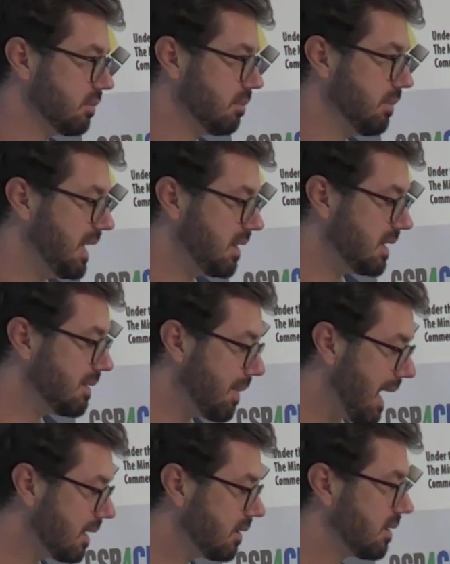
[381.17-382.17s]
meet the
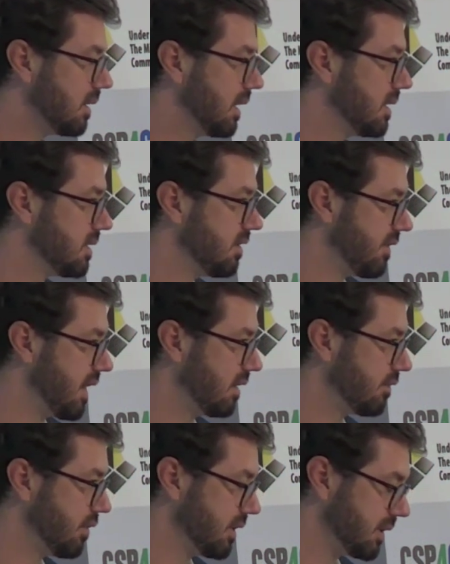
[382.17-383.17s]
demand that is
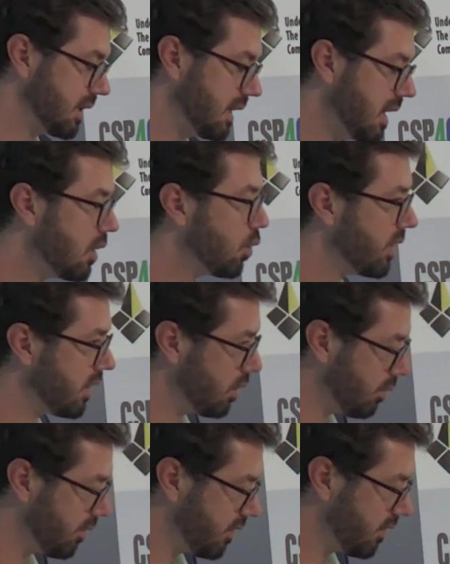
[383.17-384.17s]
defined for it, within
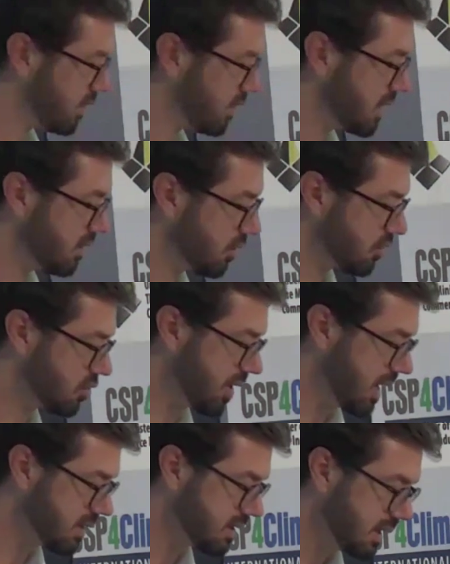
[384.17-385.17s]
obviously certain
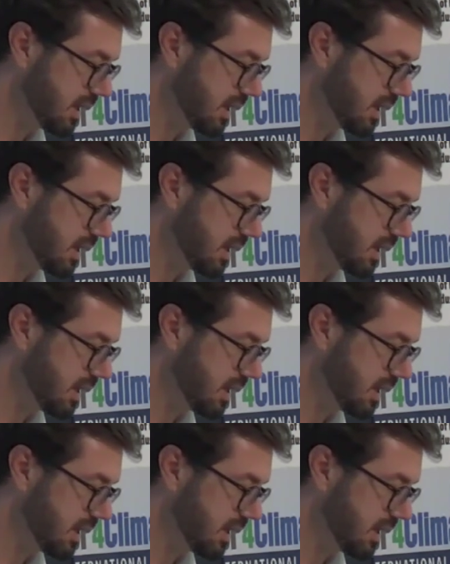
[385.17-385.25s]
constraints.